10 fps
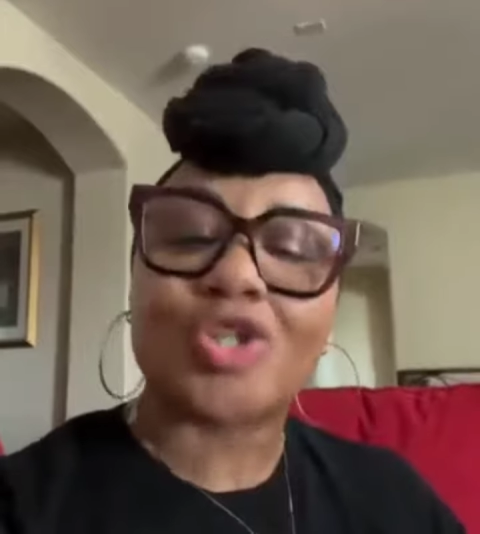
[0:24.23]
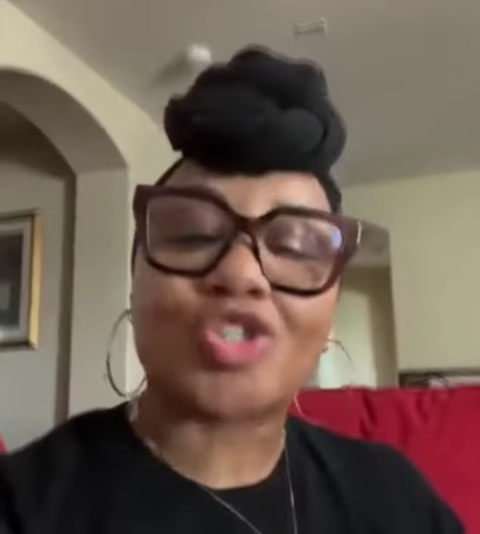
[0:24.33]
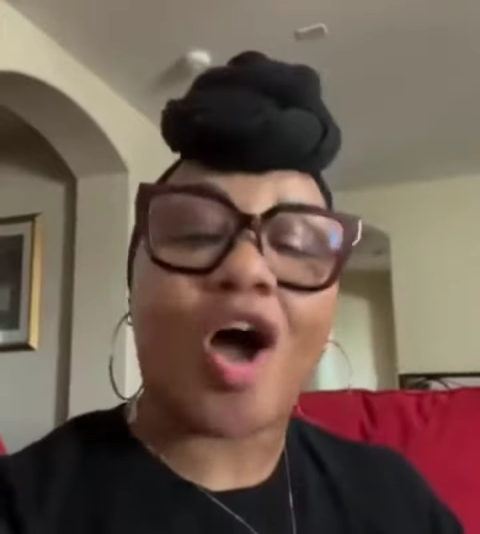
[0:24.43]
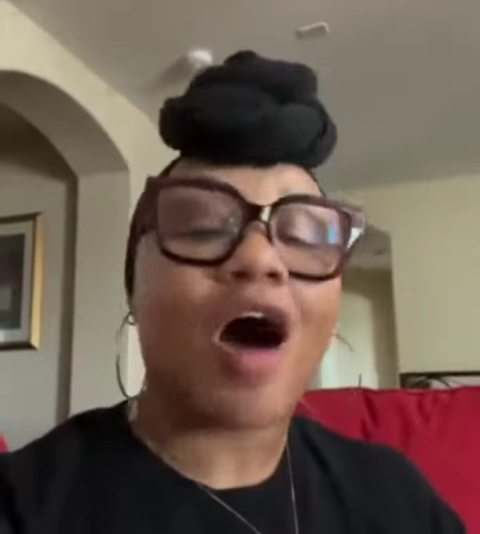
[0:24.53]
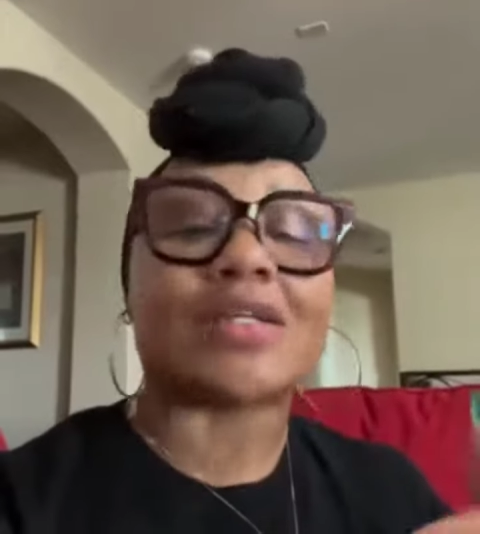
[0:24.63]

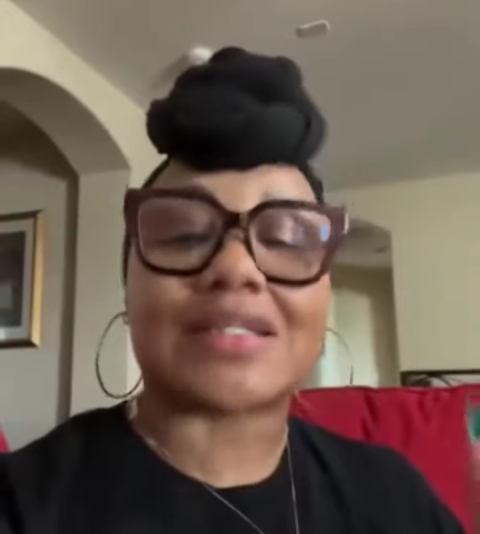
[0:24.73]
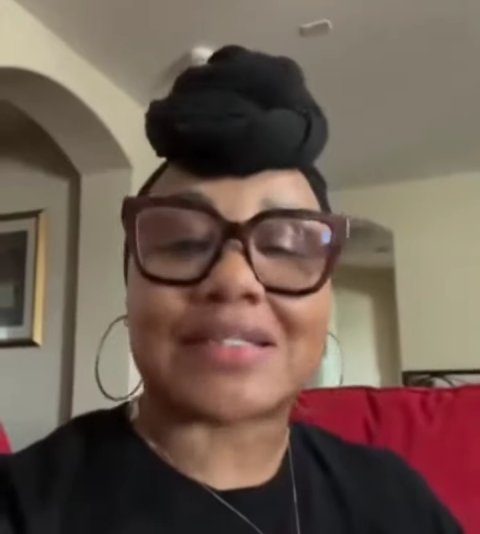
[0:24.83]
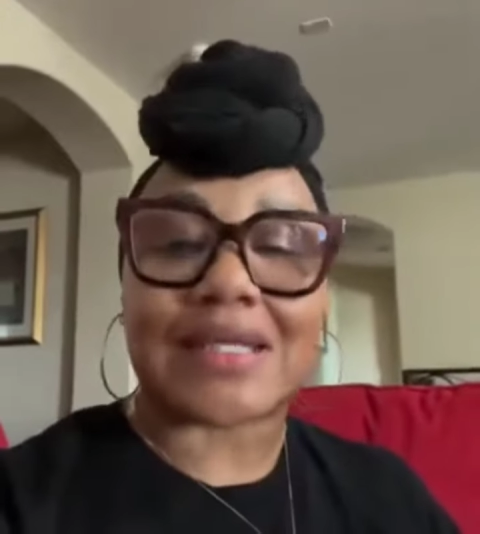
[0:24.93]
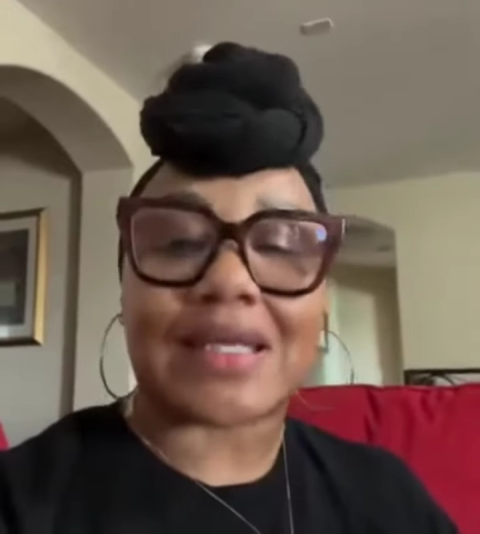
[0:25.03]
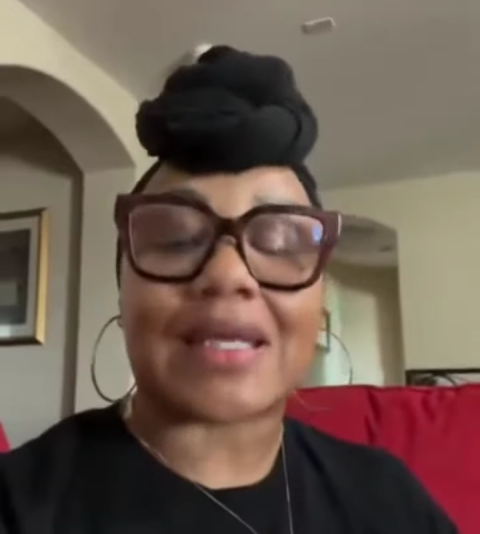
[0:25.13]
y'all to
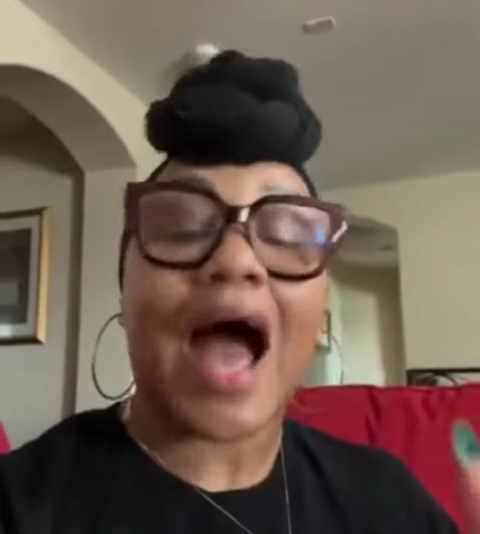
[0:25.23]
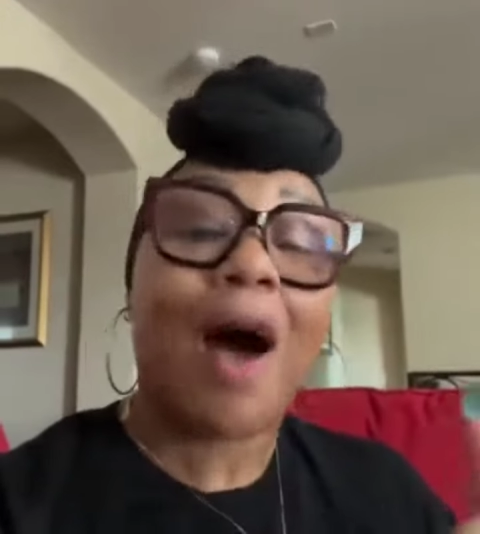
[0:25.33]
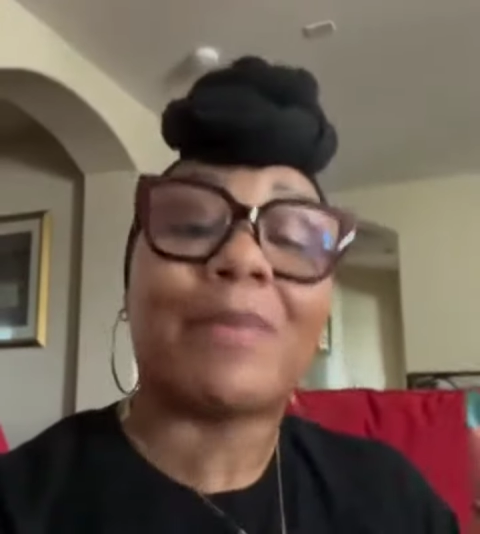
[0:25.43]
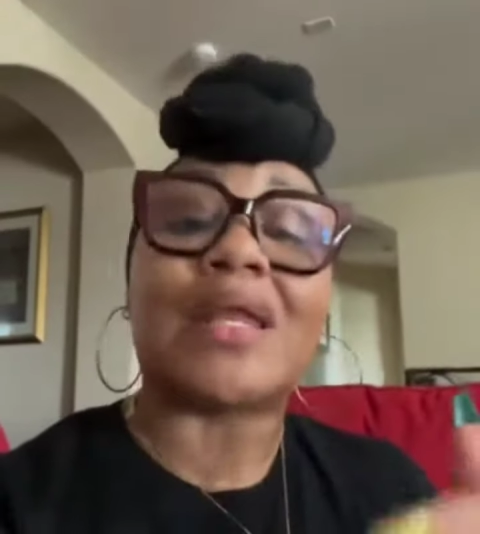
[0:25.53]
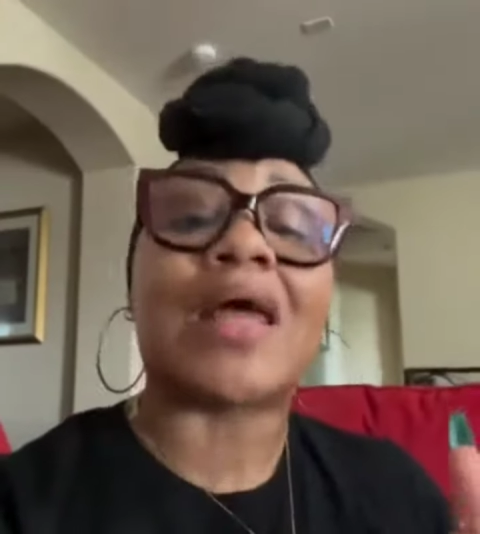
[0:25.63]
see how
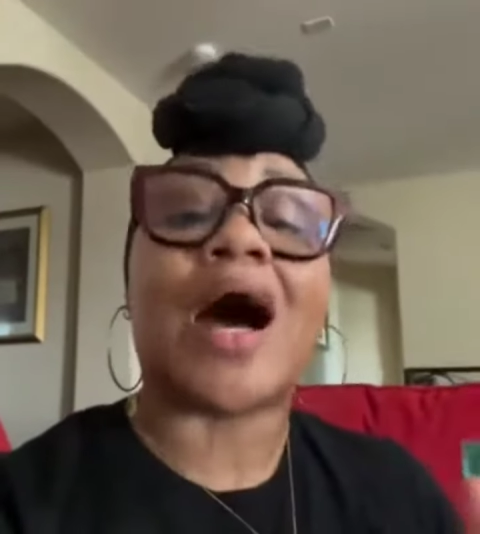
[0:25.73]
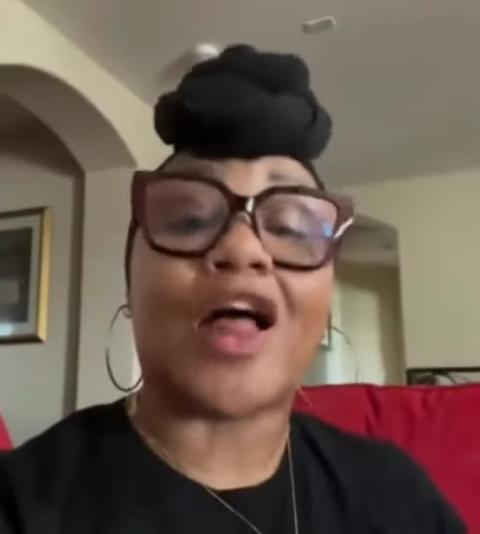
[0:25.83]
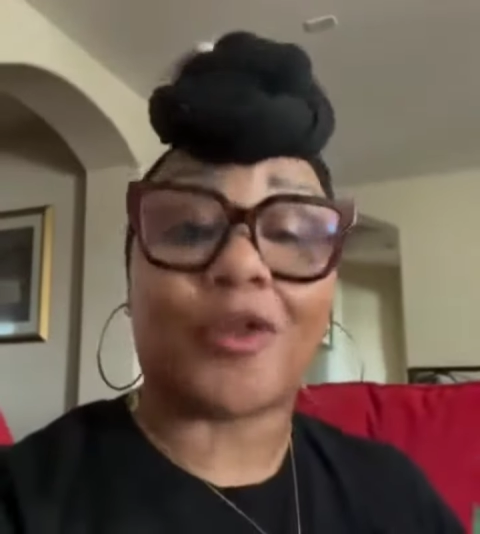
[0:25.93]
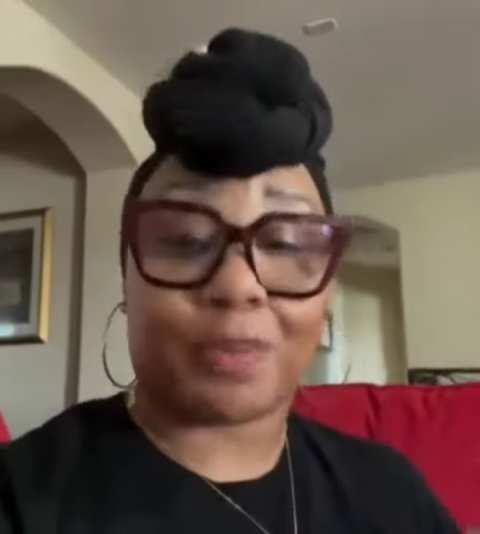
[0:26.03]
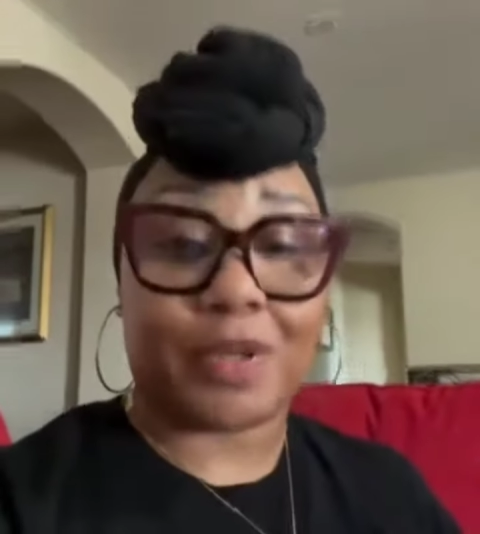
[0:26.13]
many
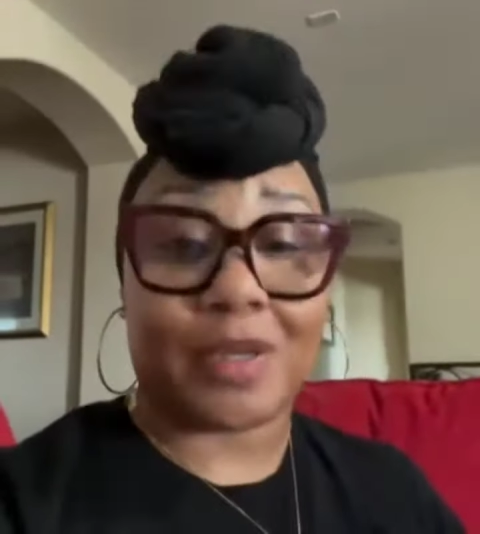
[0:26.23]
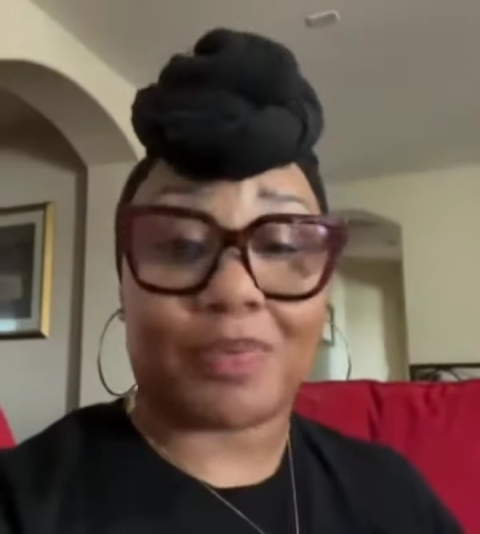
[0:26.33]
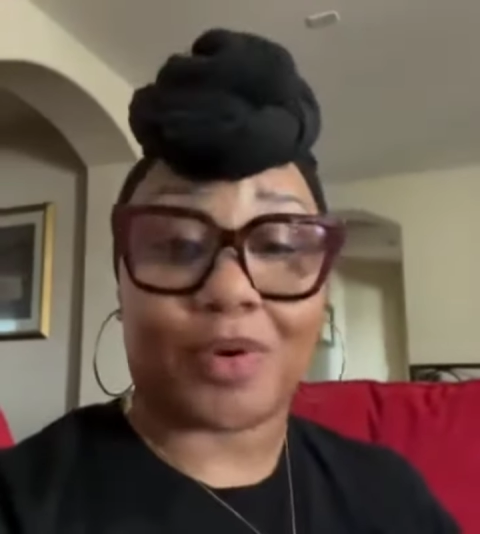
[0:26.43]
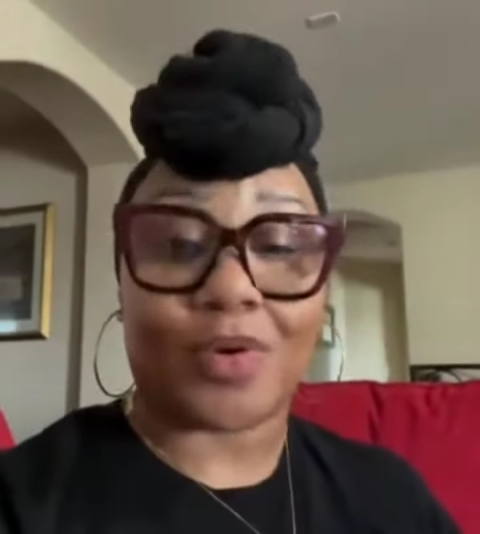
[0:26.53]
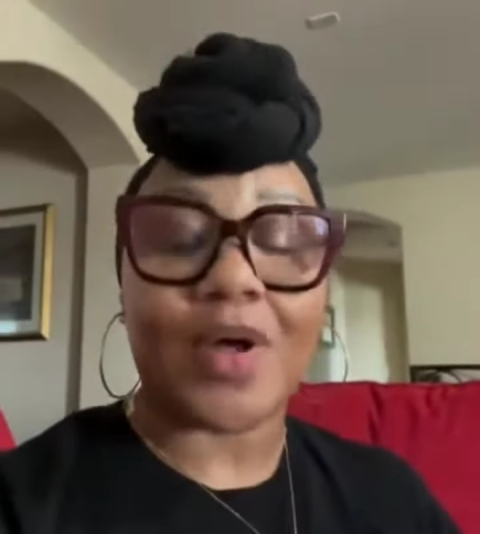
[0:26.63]
other
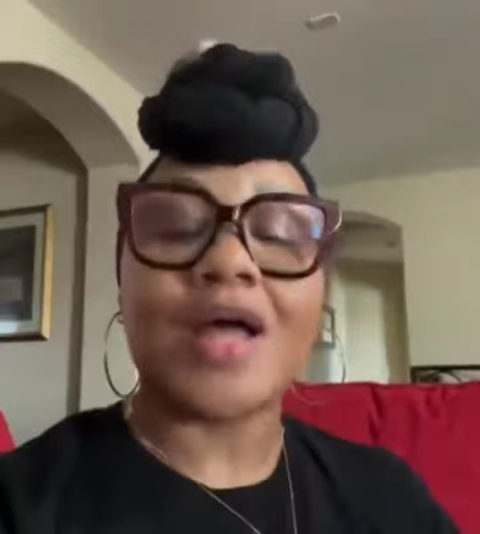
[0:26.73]
people